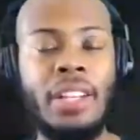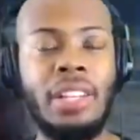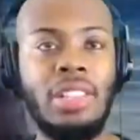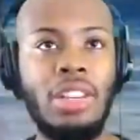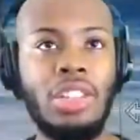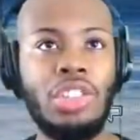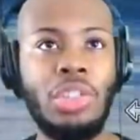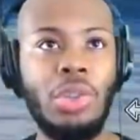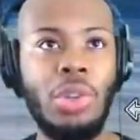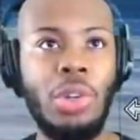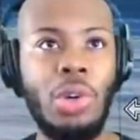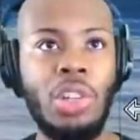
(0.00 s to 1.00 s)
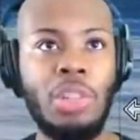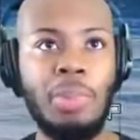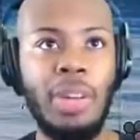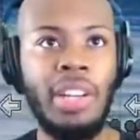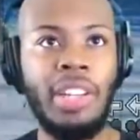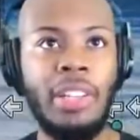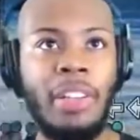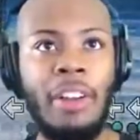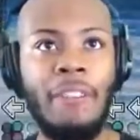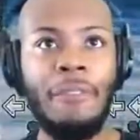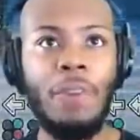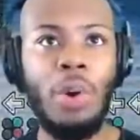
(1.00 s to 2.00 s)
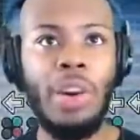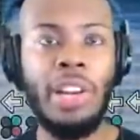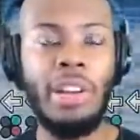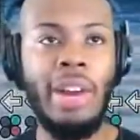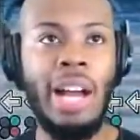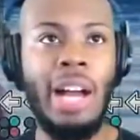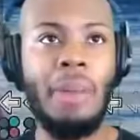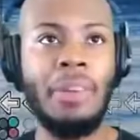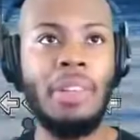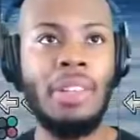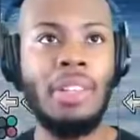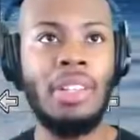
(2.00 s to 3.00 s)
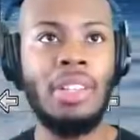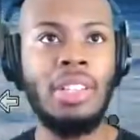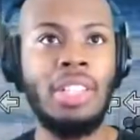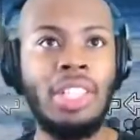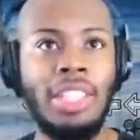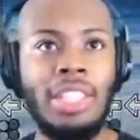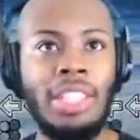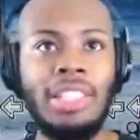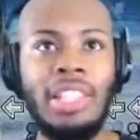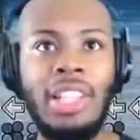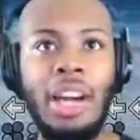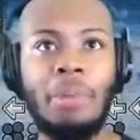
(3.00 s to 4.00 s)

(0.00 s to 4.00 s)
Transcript: long as you do the corresponding forward and grab. See how I'm using